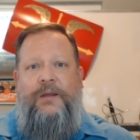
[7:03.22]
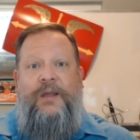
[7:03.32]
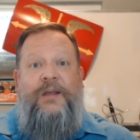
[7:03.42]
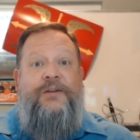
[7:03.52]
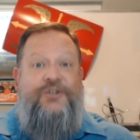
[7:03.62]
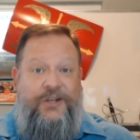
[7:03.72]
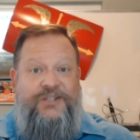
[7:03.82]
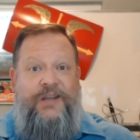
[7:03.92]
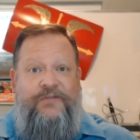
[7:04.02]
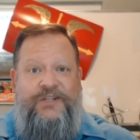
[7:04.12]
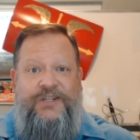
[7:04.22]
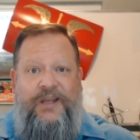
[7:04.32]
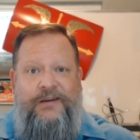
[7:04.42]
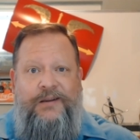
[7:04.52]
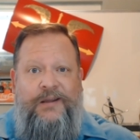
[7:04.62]
She is even
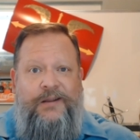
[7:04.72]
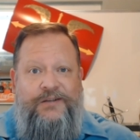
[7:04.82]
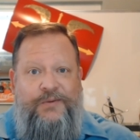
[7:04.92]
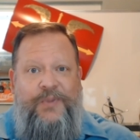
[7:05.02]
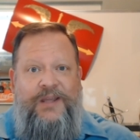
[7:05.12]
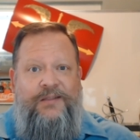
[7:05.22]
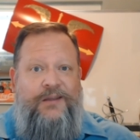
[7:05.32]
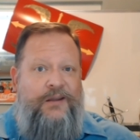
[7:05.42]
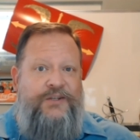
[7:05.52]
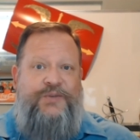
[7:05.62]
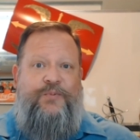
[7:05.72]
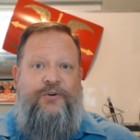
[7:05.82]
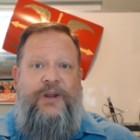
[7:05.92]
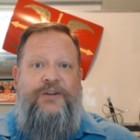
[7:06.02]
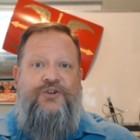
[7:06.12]
said to be the
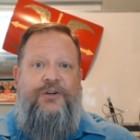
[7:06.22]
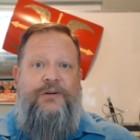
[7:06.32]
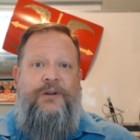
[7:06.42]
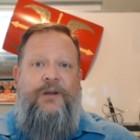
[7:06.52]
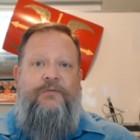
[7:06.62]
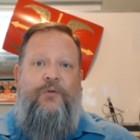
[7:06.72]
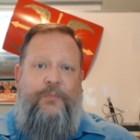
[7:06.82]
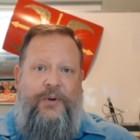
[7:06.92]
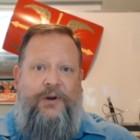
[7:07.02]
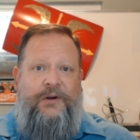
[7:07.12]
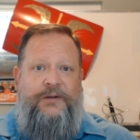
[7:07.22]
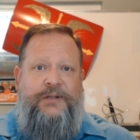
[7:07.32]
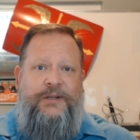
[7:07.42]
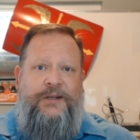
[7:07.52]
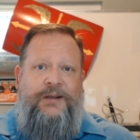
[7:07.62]
inspiration for part
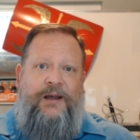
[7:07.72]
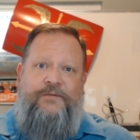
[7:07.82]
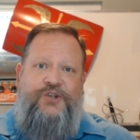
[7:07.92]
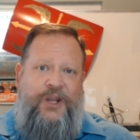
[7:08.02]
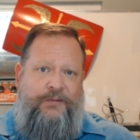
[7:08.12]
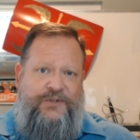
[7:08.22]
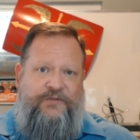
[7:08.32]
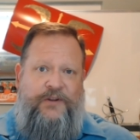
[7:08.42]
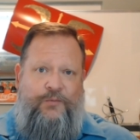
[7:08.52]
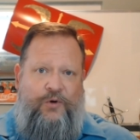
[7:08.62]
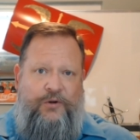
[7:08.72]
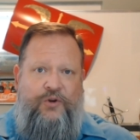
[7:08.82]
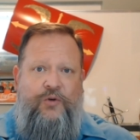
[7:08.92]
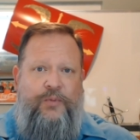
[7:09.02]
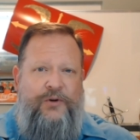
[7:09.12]
of James Fenimore
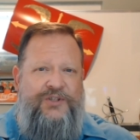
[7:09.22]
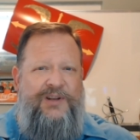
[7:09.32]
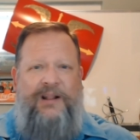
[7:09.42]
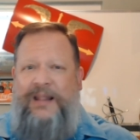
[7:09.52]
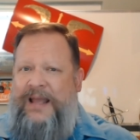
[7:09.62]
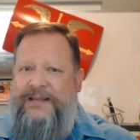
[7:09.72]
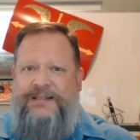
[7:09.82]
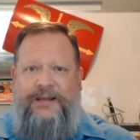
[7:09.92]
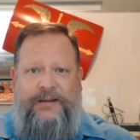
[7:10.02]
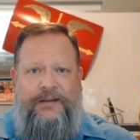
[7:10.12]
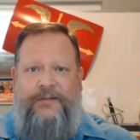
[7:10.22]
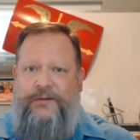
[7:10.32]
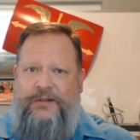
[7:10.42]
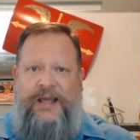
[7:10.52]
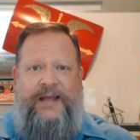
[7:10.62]
Cooper's classic, The
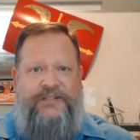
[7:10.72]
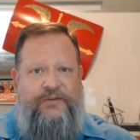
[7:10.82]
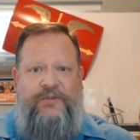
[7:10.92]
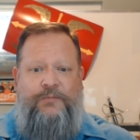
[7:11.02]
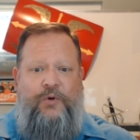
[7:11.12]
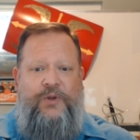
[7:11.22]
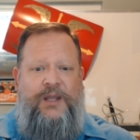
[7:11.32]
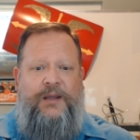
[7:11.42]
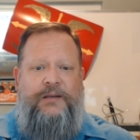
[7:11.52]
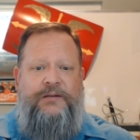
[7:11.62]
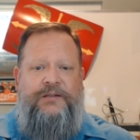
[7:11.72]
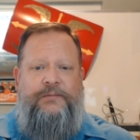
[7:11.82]
Last of the Mohicans.